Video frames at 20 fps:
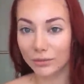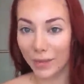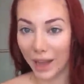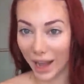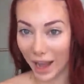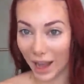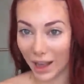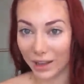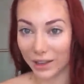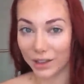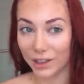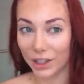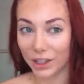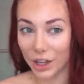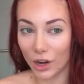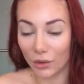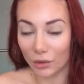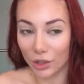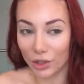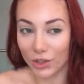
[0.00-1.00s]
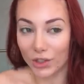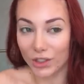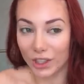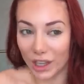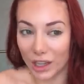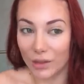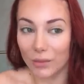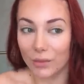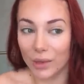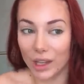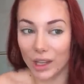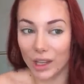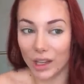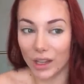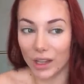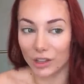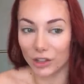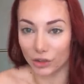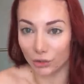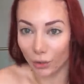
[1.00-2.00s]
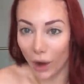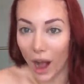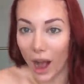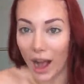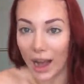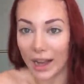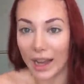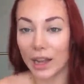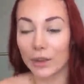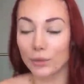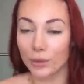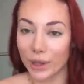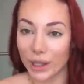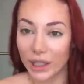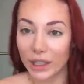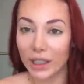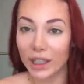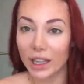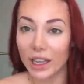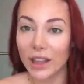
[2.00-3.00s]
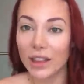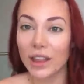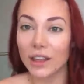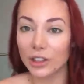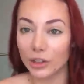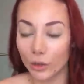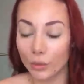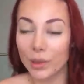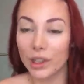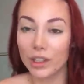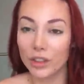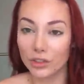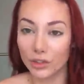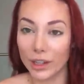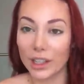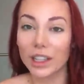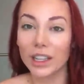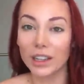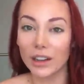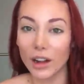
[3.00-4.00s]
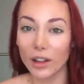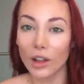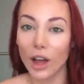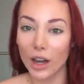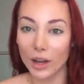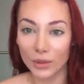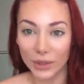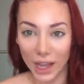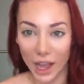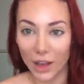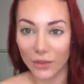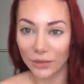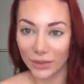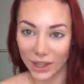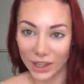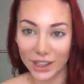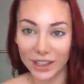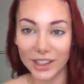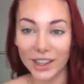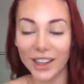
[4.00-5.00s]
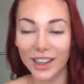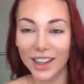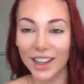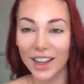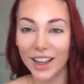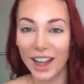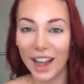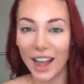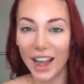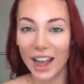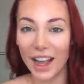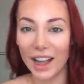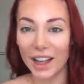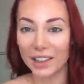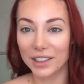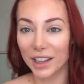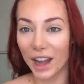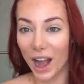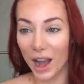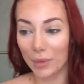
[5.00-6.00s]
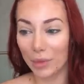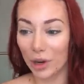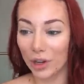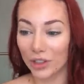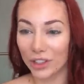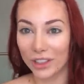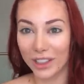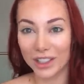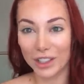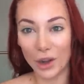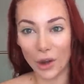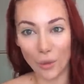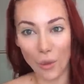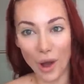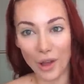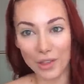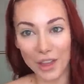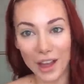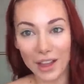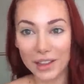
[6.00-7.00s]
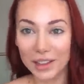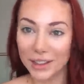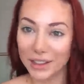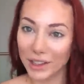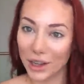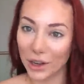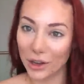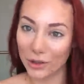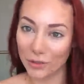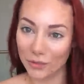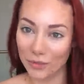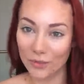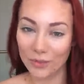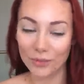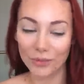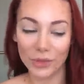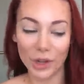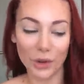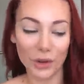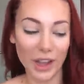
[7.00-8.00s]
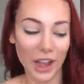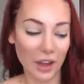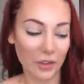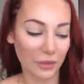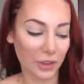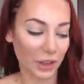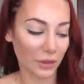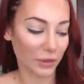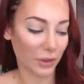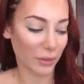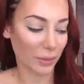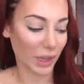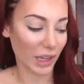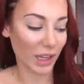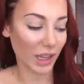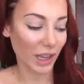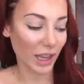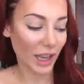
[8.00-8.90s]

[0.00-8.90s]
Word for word: and you know your skin be dry and wrinkly, then you'll be drinking a lot of caffeine. And I personally don't want that, so no caffeine for me.